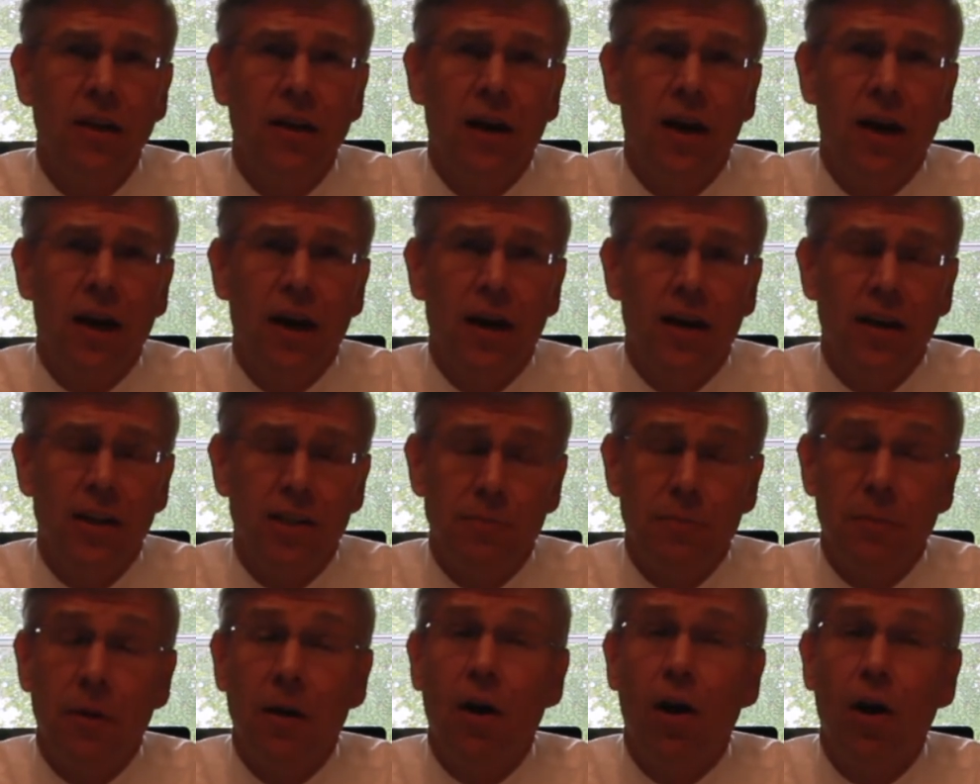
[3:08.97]

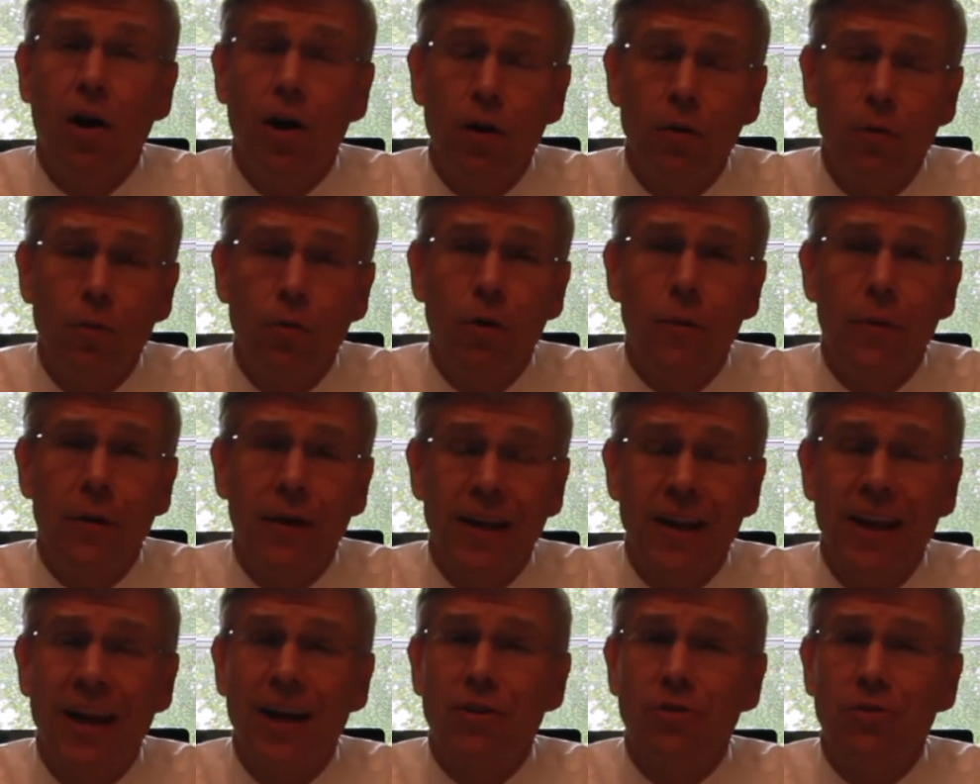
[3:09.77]
has been
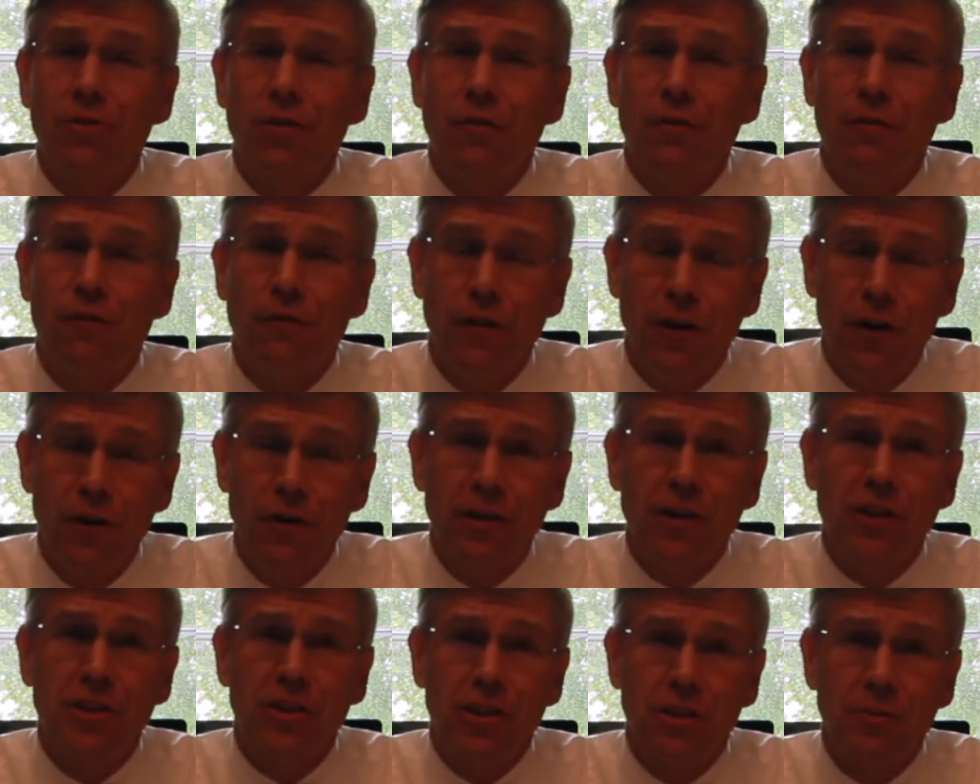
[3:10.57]
heartwarming and actually
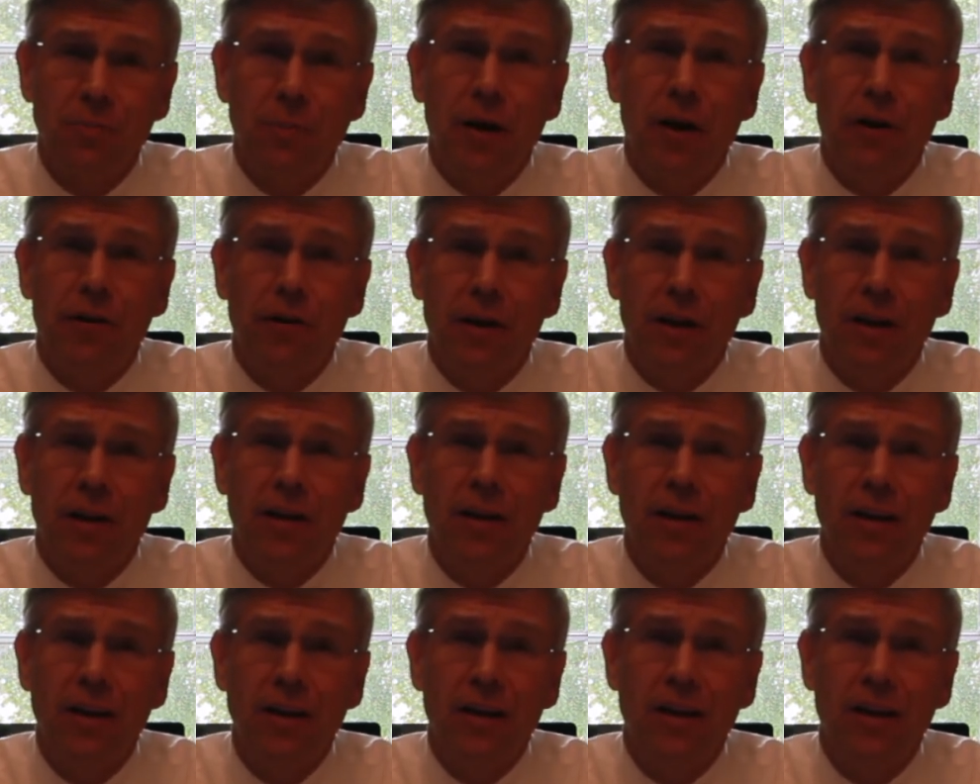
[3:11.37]
very inspiring.